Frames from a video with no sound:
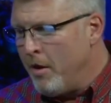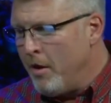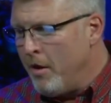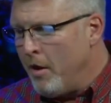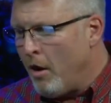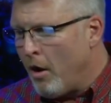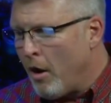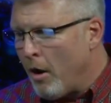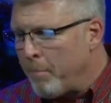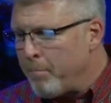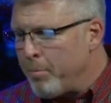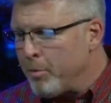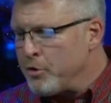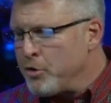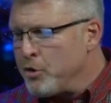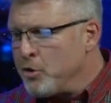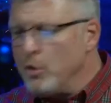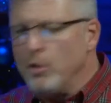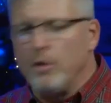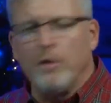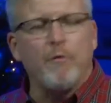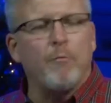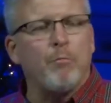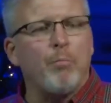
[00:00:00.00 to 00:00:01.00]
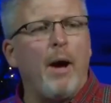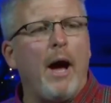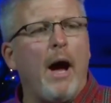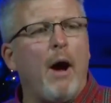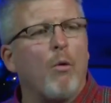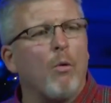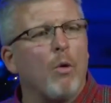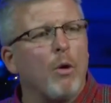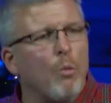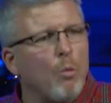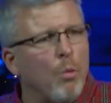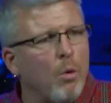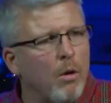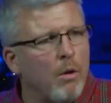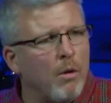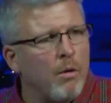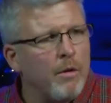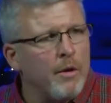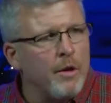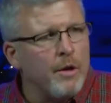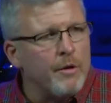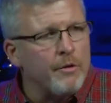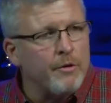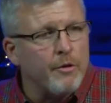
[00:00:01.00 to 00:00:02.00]
Our pursuit of power
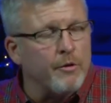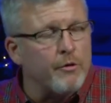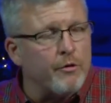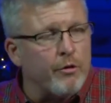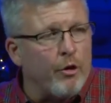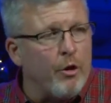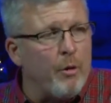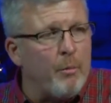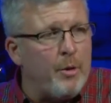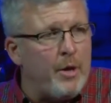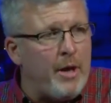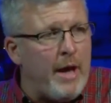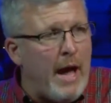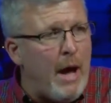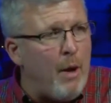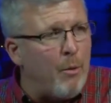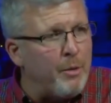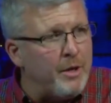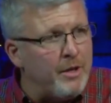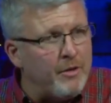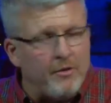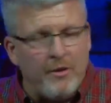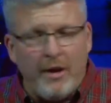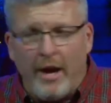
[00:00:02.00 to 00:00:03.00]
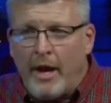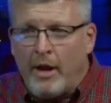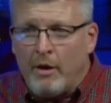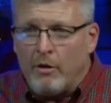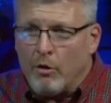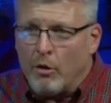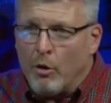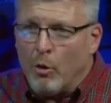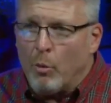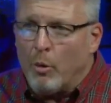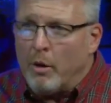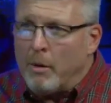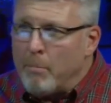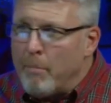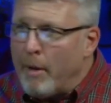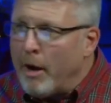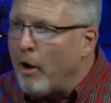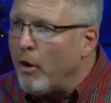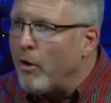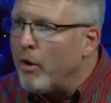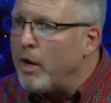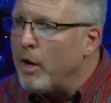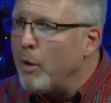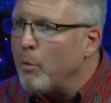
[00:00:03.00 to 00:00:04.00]
will determine how we date, who we
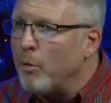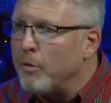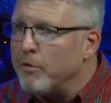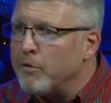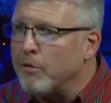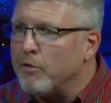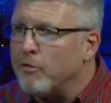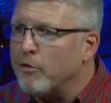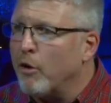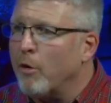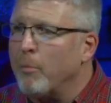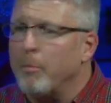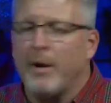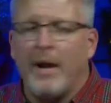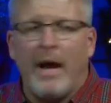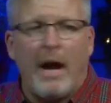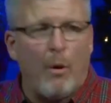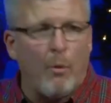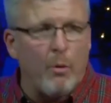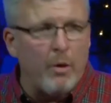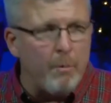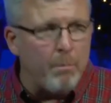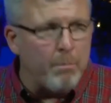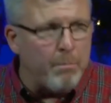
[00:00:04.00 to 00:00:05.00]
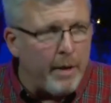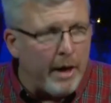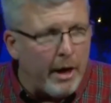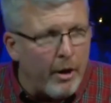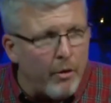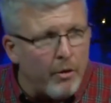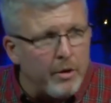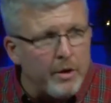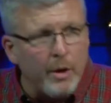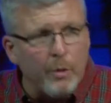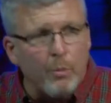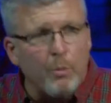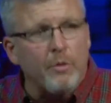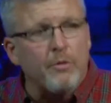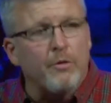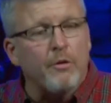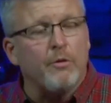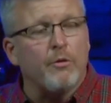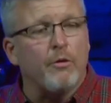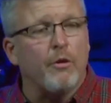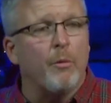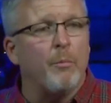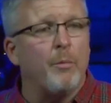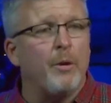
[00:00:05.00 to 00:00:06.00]
marry, it will determine how we parent, it will
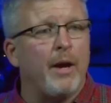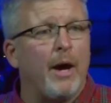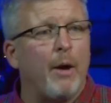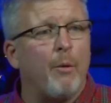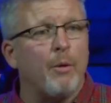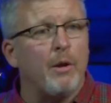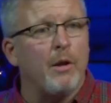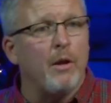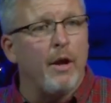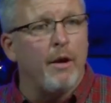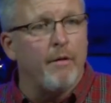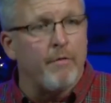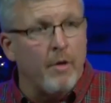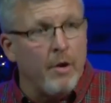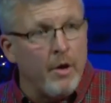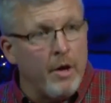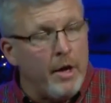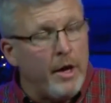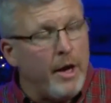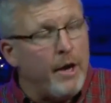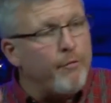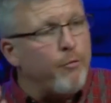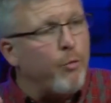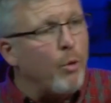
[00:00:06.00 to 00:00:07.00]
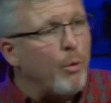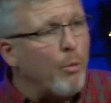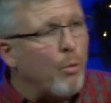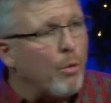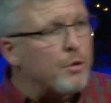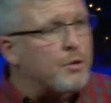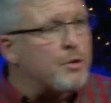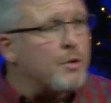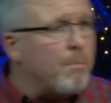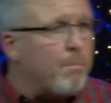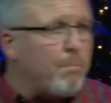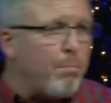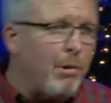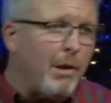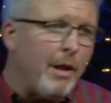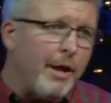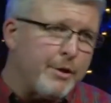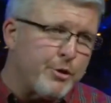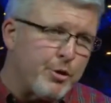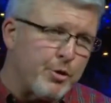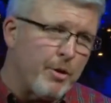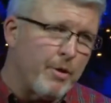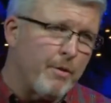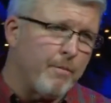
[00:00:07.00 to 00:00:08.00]
determine how we live. If we worship
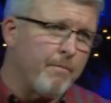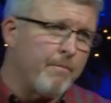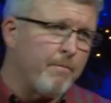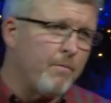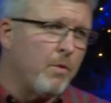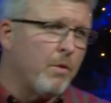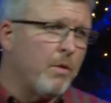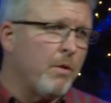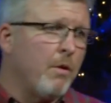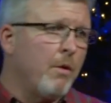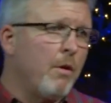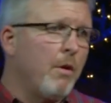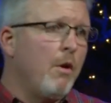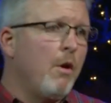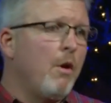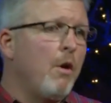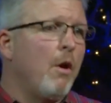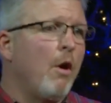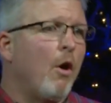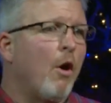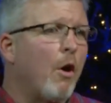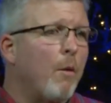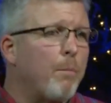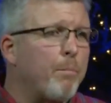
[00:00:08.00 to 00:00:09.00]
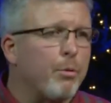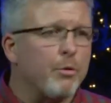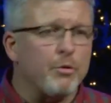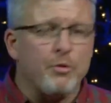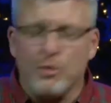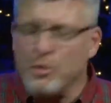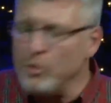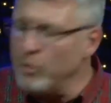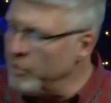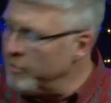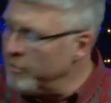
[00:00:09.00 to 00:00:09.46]
pleasure, our pursuit